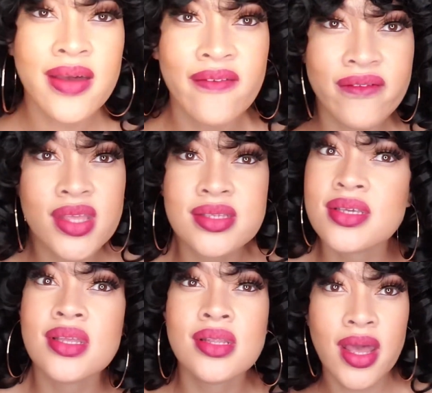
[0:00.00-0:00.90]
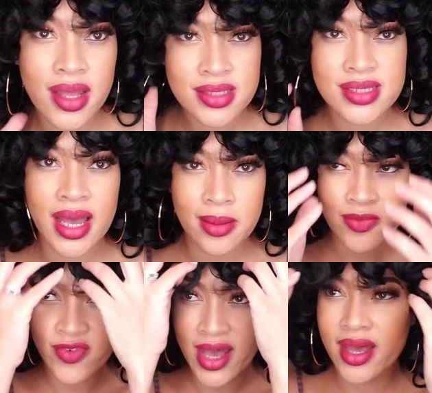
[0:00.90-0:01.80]
vixen type
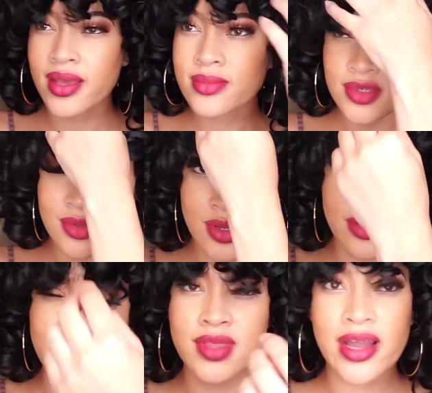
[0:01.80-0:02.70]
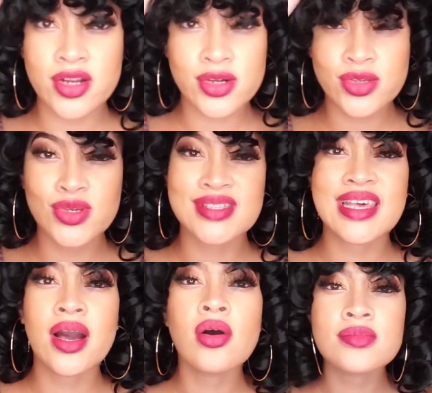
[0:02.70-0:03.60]
vibes, you know, that girl you could
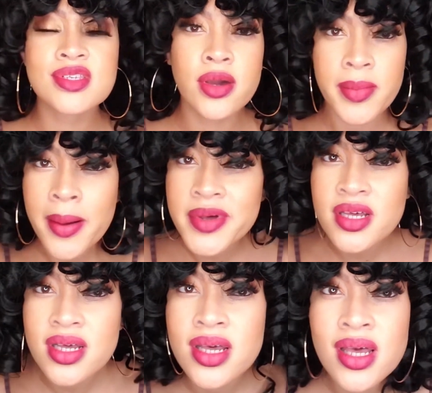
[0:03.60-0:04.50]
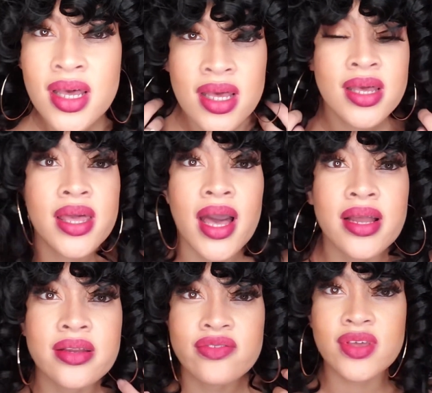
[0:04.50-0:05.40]
take home to your mama
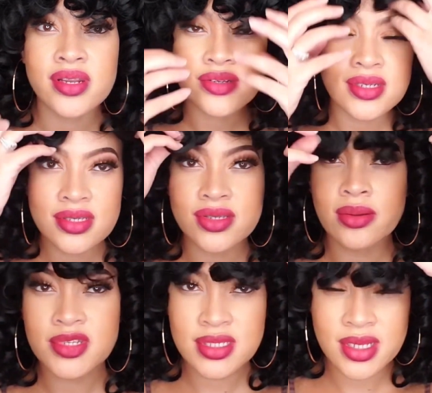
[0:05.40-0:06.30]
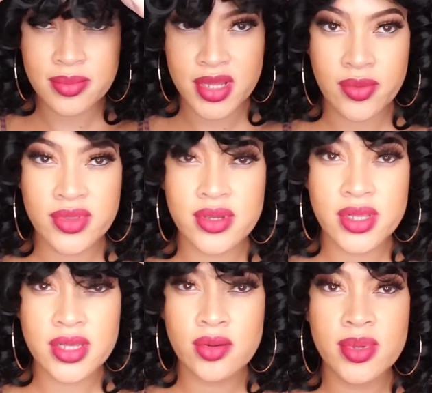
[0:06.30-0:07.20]
kind of energy. So I'm just gonna play with her a
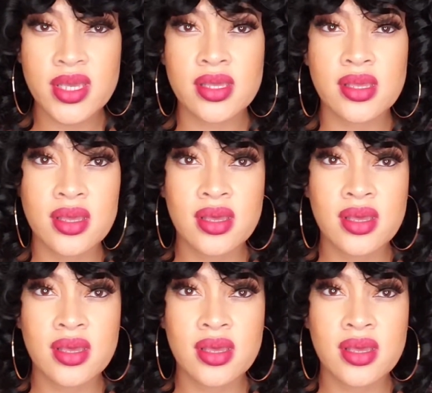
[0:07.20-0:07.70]
little bit,